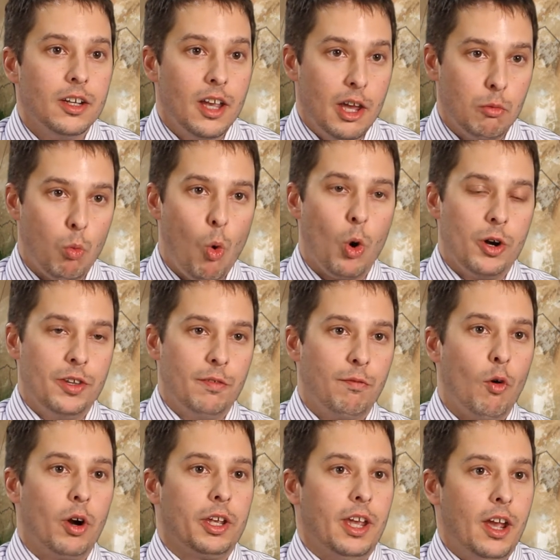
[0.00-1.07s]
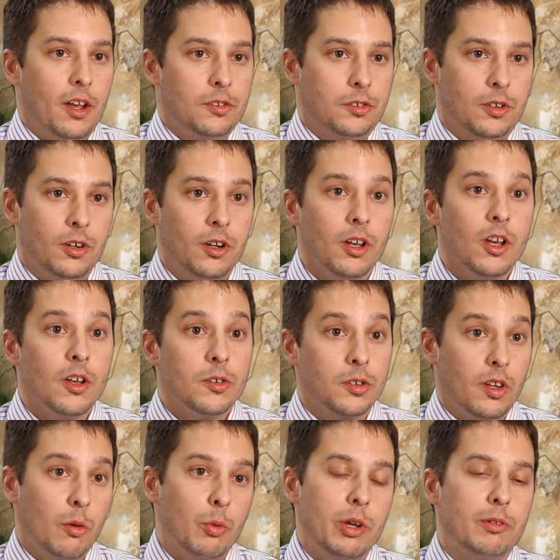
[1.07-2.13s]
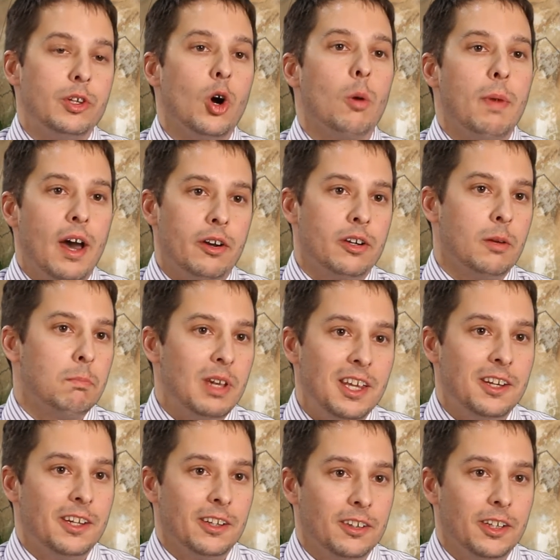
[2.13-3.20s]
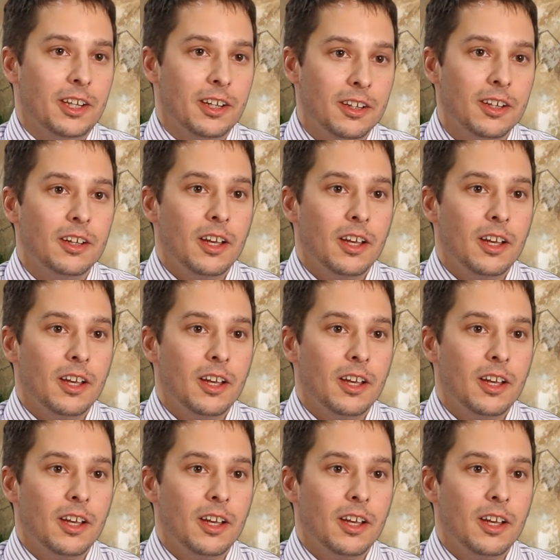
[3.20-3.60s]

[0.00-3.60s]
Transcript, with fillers: and warn the forecaster so that we'd know about it immediately